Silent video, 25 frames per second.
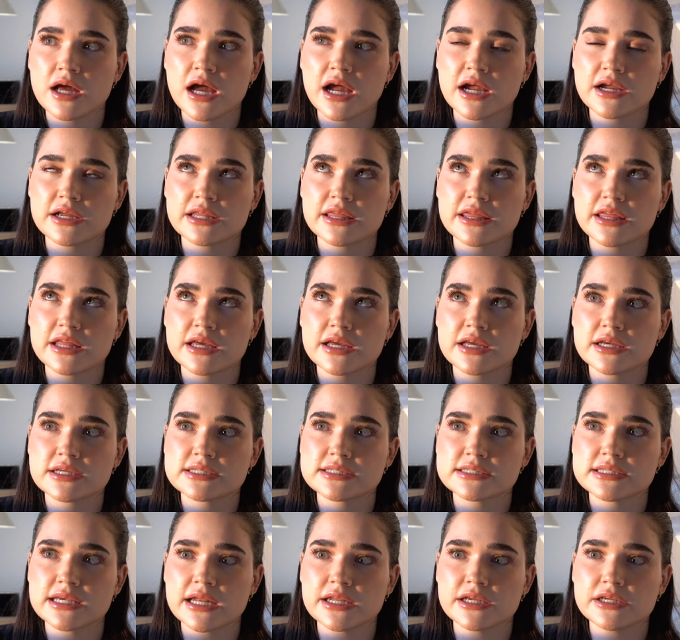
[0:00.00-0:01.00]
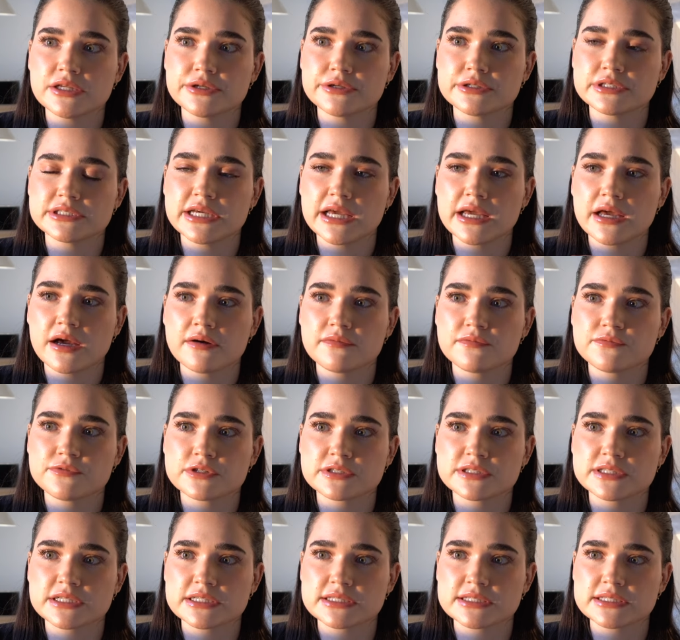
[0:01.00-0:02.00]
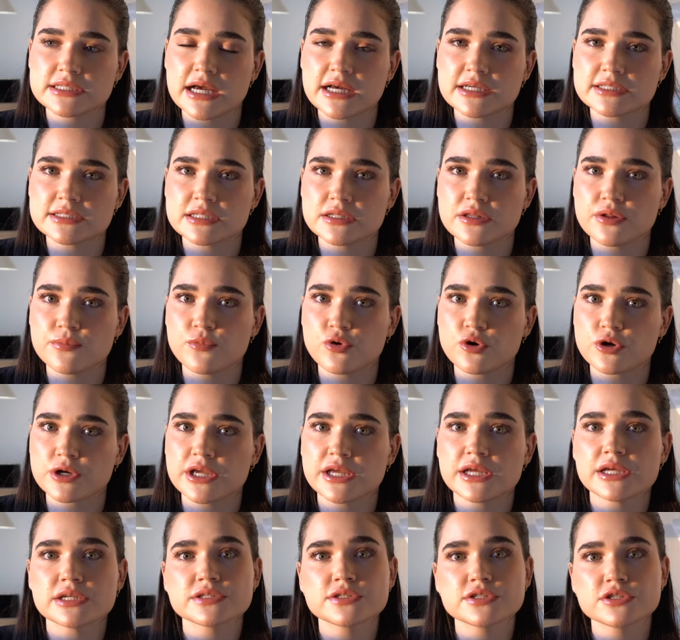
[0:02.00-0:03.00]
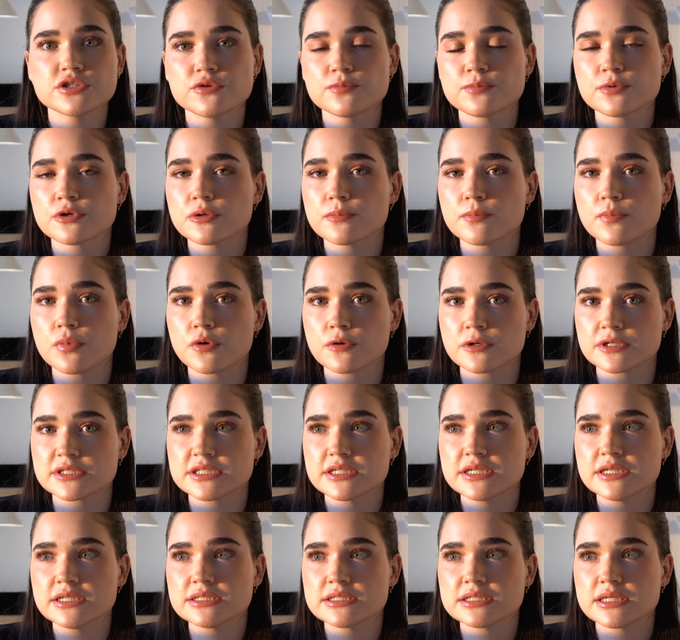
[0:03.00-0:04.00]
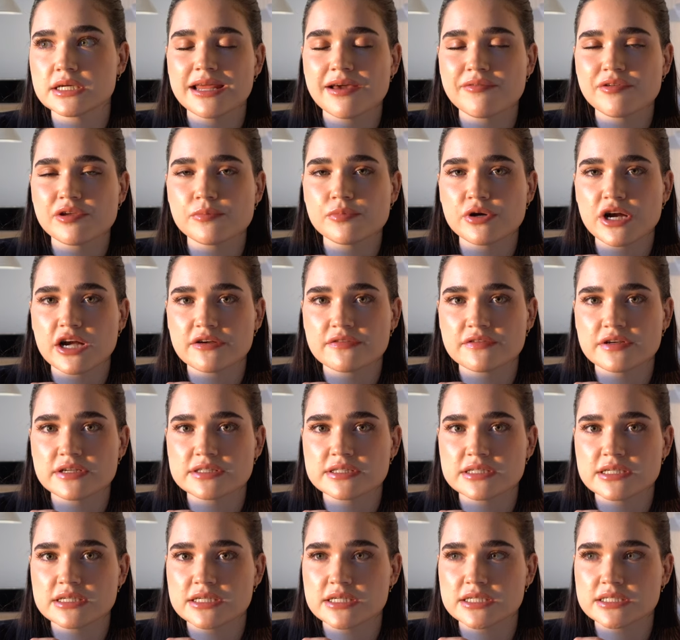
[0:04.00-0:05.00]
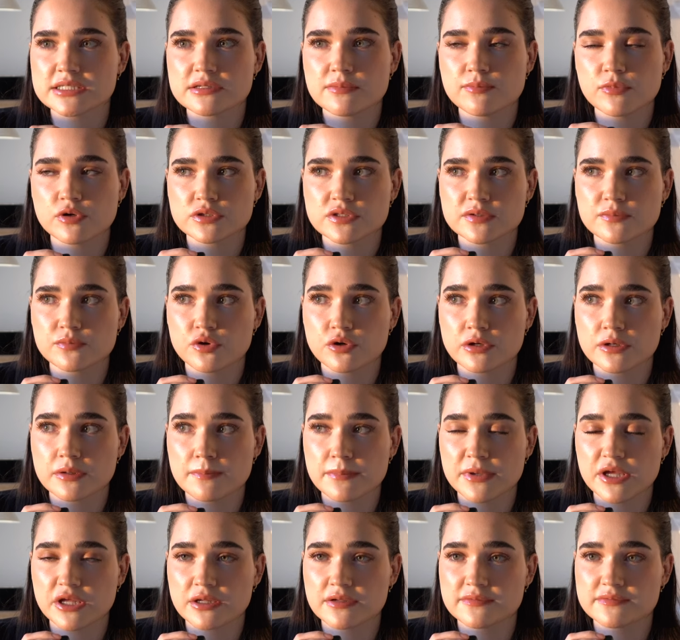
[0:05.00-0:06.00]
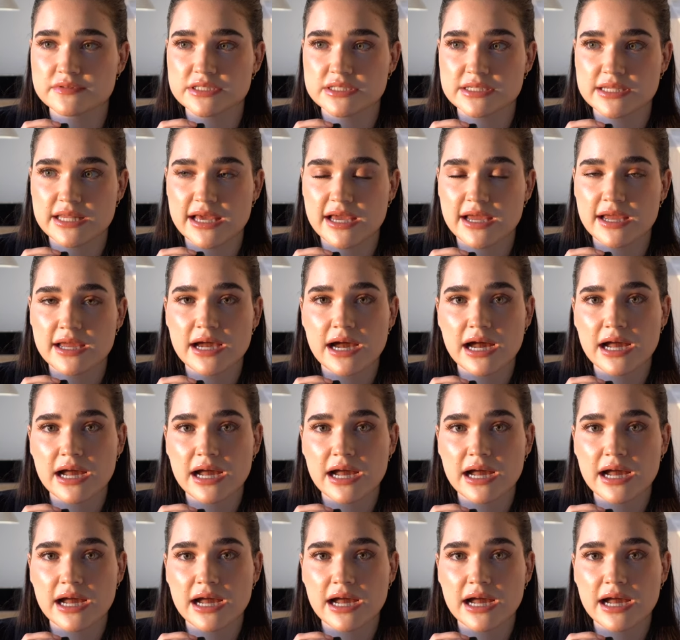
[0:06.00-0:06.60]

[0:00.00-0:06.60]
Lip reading: I think setting your day up for success in the morning is super important, and having breakfast is the most important meal of the day.